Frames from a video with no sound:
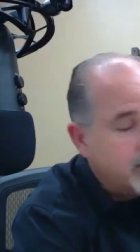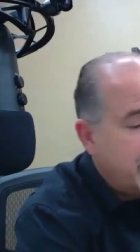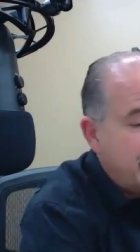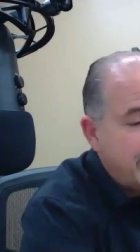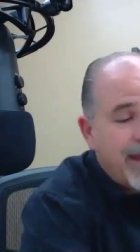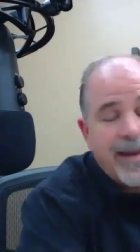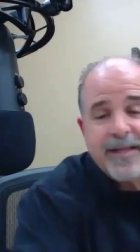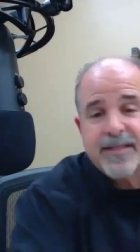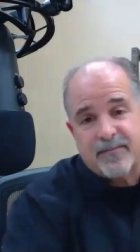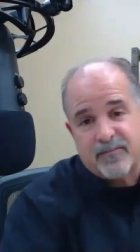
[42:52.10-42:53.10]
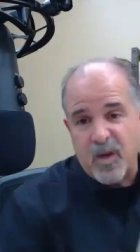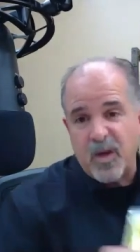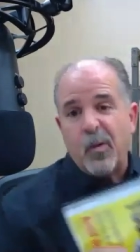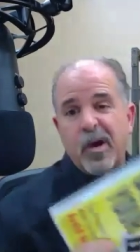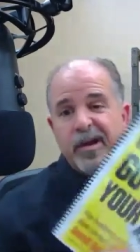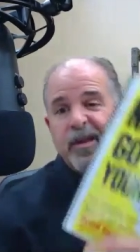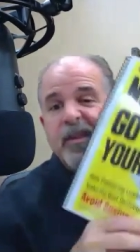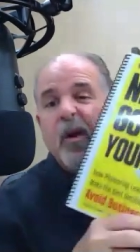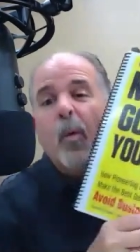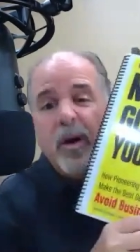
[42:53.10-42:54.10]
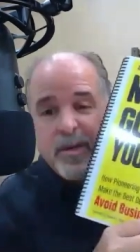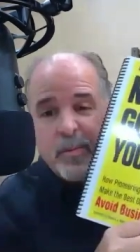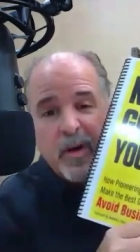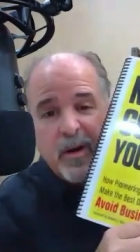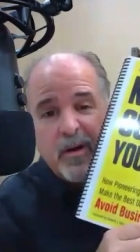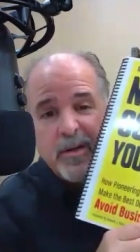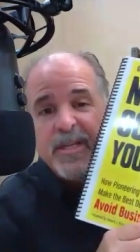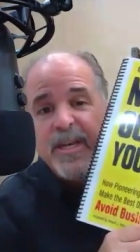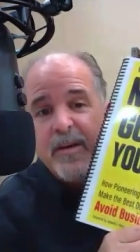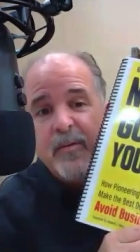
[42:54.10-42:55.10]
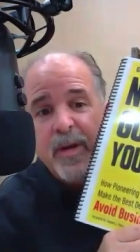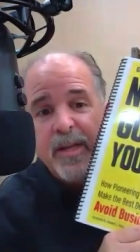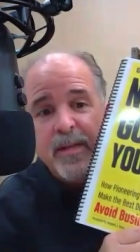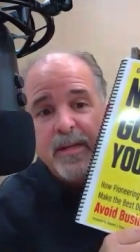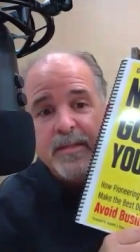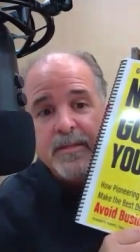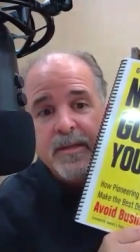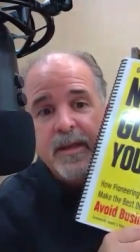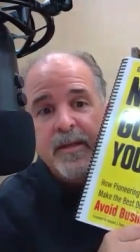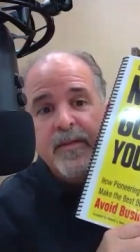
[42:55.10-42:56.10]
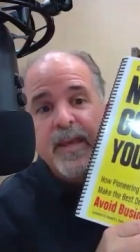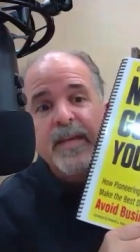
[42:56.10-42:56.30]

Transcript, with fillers: that that is, you know what? The entrepreneurs need to read this. Yes.